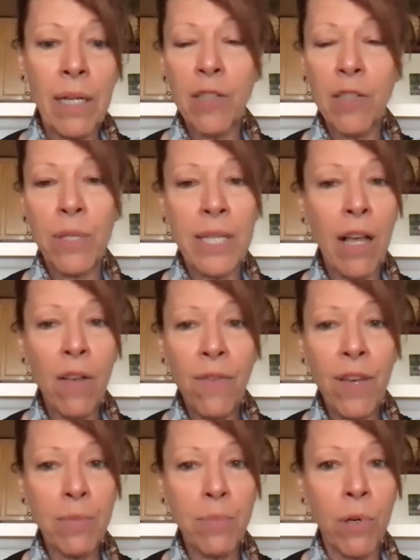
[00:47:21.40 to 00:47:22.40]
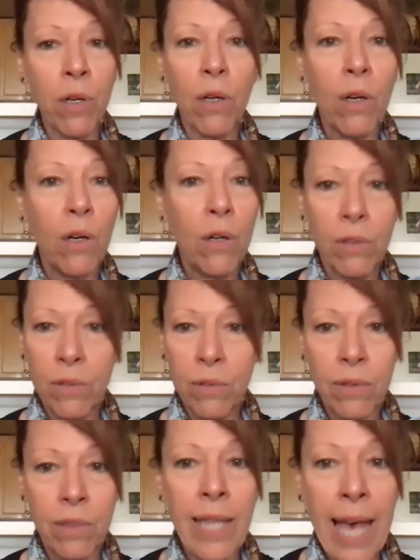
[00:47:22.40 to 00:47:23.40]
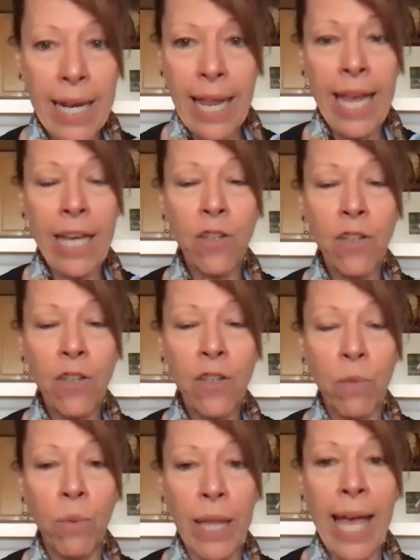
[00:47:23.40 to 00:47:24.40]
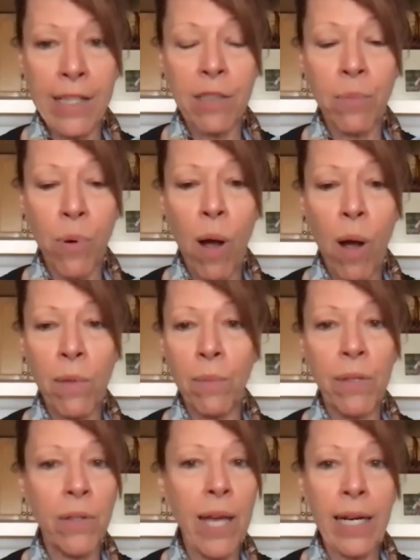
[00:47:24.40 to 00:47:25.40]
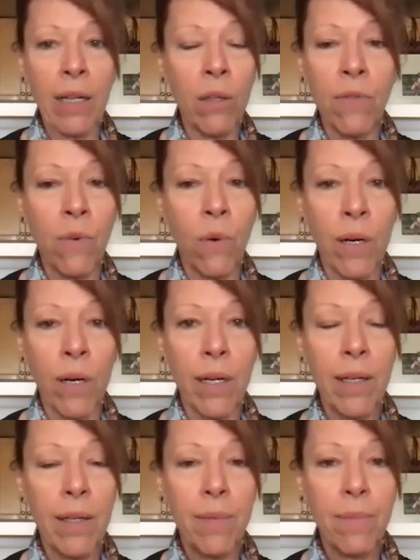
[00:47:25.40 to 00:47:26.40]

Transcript: But unless we tell Facebook that age group that really has the problem, they're not going to look for it.